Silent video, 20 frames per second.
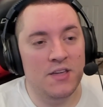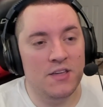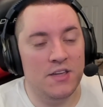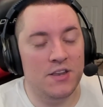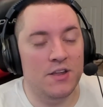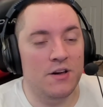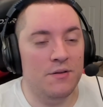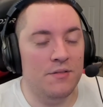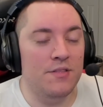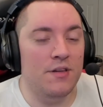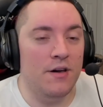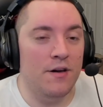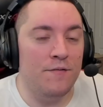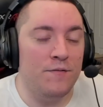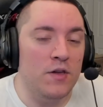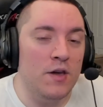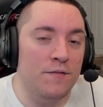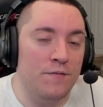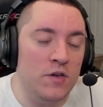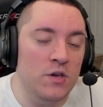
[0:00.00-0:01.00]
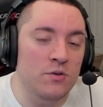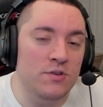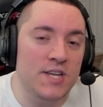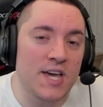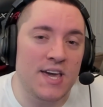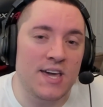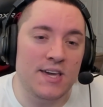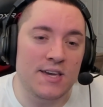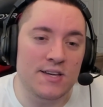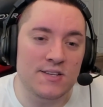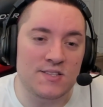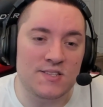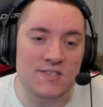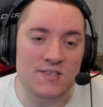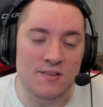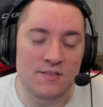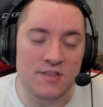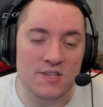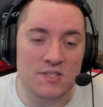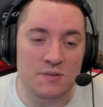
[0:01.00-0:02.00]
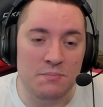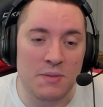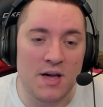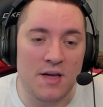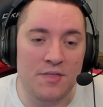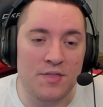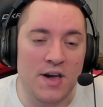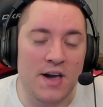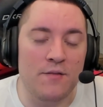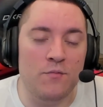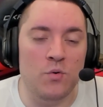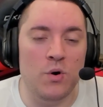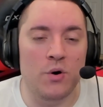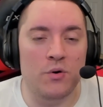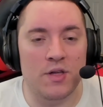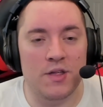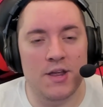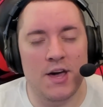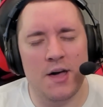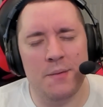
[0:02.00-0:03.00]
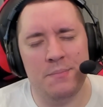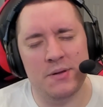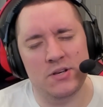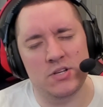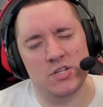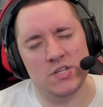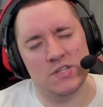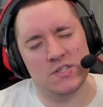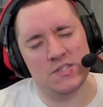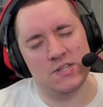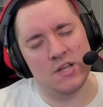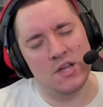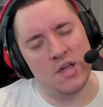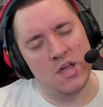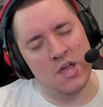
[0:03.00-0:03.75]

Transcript: A few days this month, I've woken up and just,